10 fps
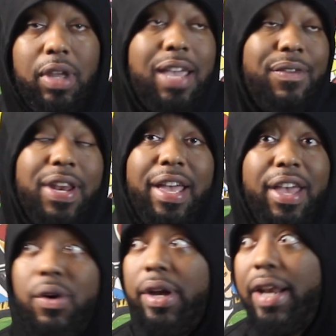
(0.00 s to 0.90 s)
Even the
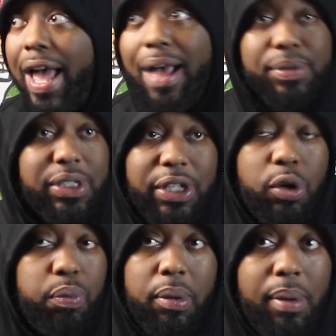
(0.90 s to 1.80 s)
Hilton app
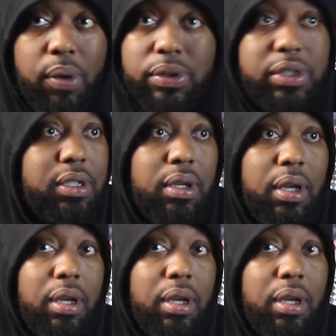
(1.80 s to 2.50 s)
still promotes